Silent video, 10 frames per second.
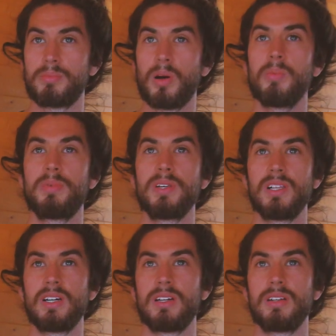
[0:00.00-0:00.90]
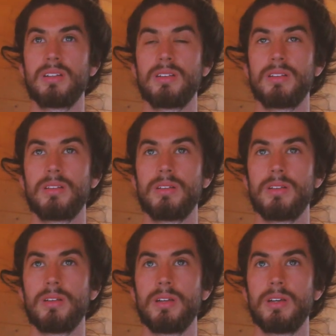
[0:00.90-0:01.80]
popular.
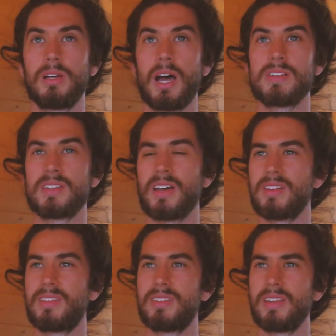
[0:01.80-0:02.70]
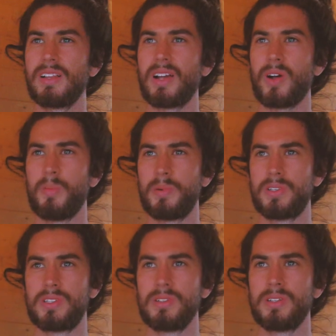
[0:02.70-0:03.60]
I started to see like
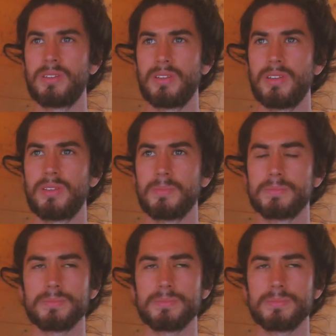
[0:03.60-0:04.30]
opportunities.